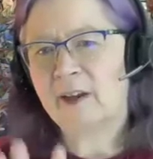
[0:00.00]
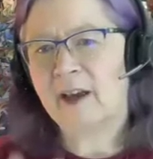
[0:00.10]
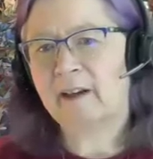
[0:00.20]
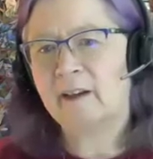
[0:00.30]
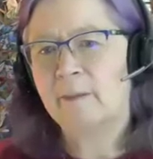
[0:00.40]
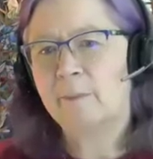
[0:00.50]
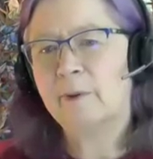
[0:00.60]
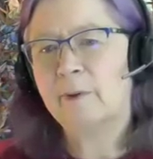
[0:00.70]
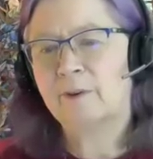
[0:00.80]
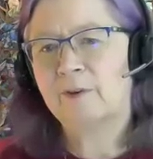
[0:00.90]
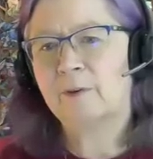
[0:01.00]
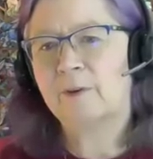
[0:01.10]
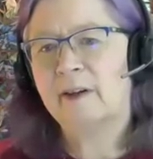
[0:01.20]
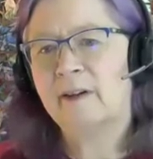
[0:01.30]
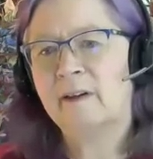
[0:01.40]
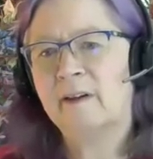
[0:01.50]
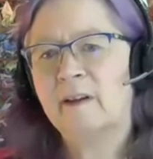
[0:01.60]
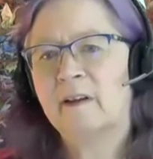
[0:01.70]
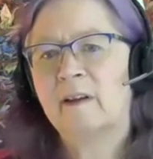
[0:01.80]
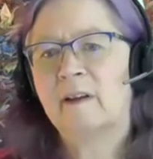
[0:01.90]
at a computer screen
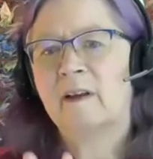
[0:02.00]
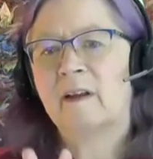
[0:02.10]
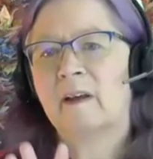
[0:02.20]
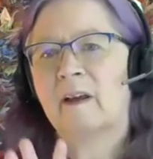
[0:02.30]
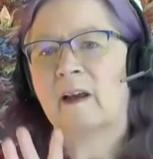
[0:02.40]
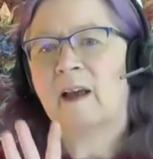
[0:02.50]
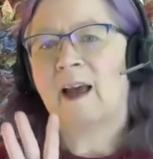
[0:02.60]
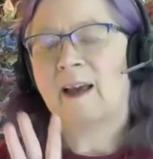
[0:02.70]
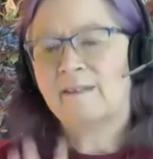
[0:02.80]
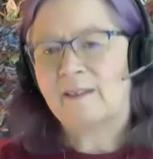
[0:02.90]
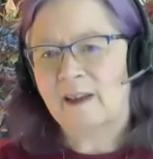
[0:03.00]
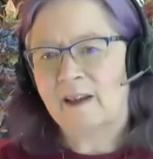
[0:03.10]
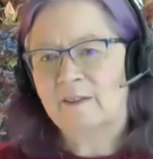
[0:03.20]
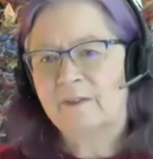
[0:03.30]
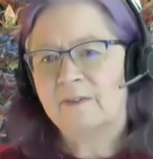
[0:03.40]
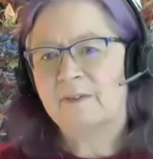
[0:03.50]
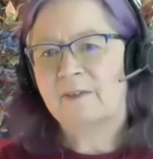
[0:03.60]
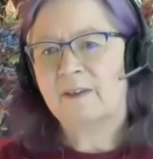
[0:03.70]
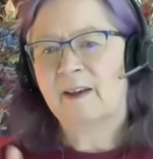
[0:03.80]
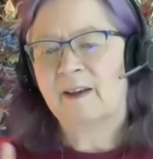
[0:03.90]
as if
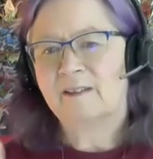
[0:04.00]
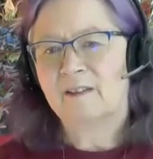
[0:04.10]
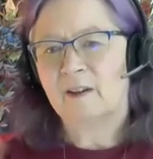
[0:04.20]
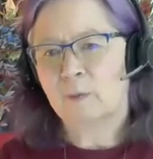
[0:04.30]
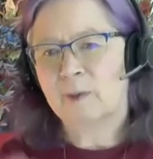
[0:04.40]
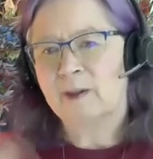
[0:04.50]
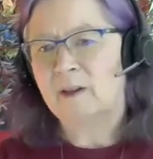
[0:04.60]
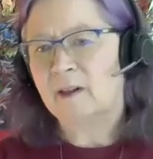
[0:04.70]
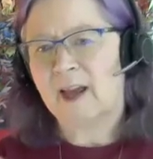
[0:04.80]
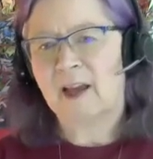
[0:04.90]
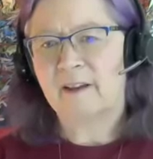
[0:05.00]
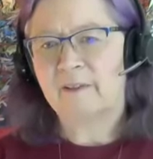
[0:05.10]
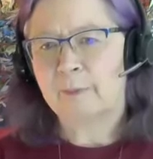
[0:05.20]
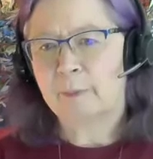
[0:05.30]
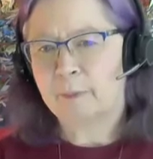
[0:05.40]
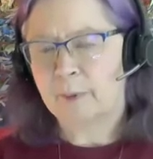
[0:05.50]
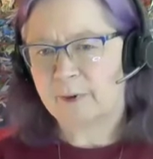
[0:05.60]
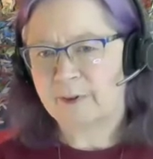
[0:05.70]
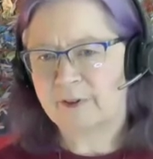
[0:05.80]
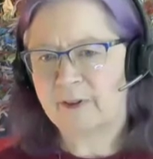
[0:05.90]
it's a real live
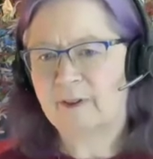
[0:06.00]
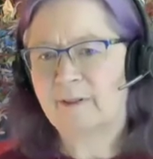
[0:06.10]
person,